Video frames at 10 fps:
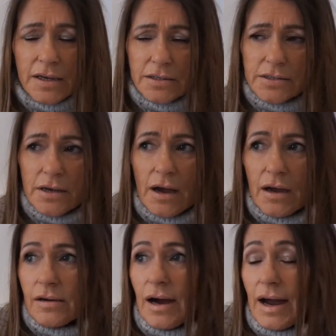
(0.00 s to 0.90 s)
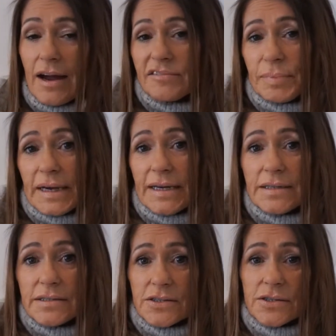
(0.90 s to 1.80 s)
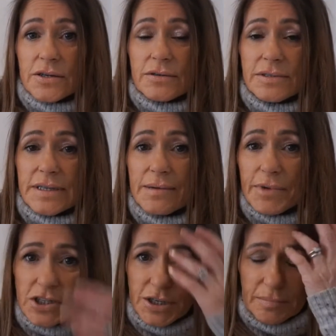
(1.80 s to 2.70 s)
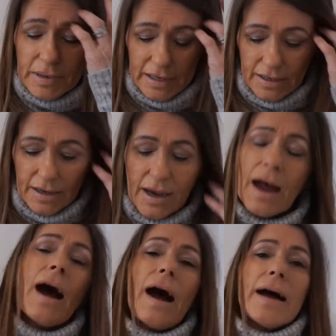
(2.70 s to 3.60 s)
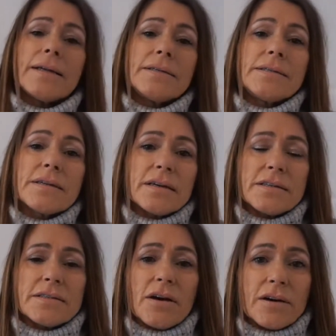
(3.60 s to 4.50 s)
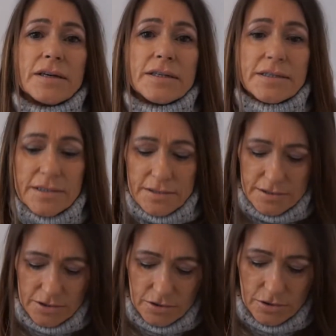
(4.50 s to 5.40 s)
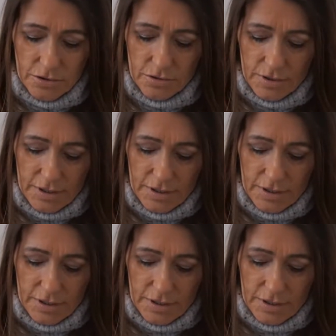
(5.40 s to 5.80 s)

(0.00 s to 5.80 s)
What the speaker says: So I have been to see my GP and I decided to